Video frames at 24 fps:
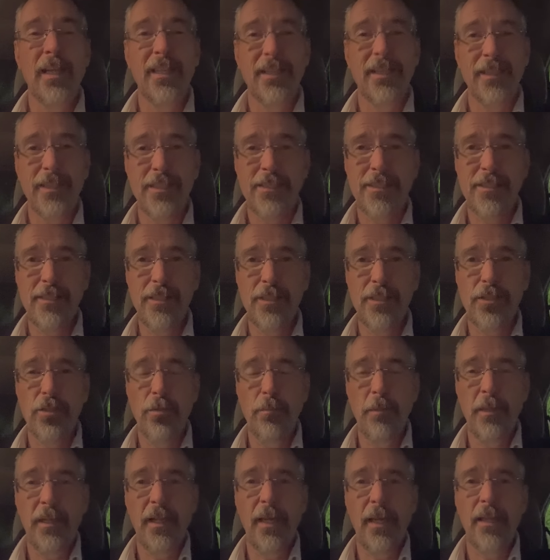listening to
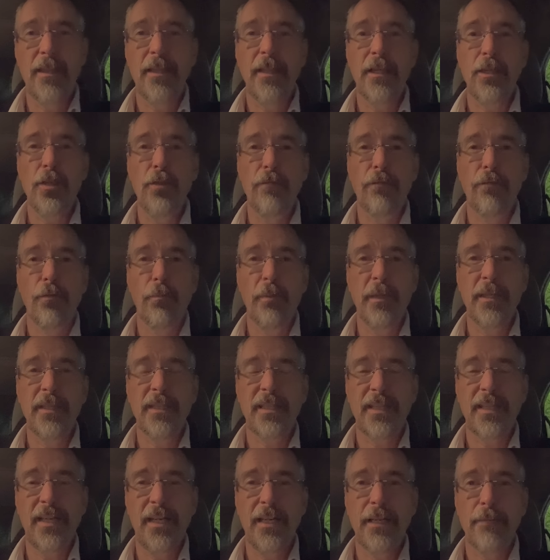me. And thank you for being the
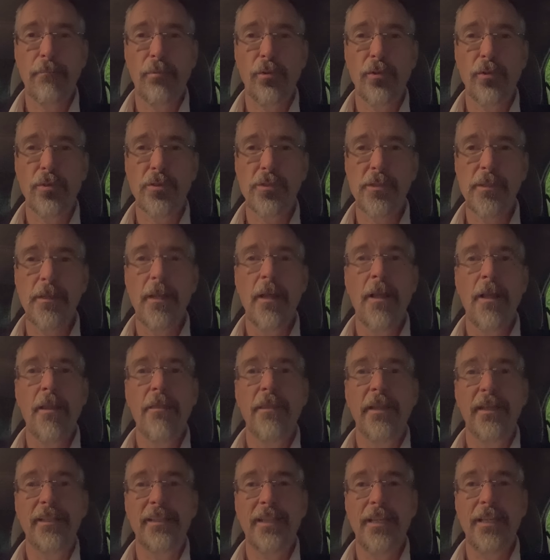kind of person
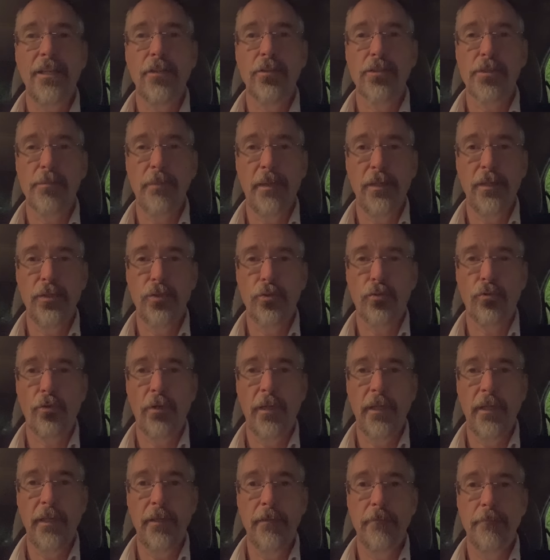that cares about Ukraine.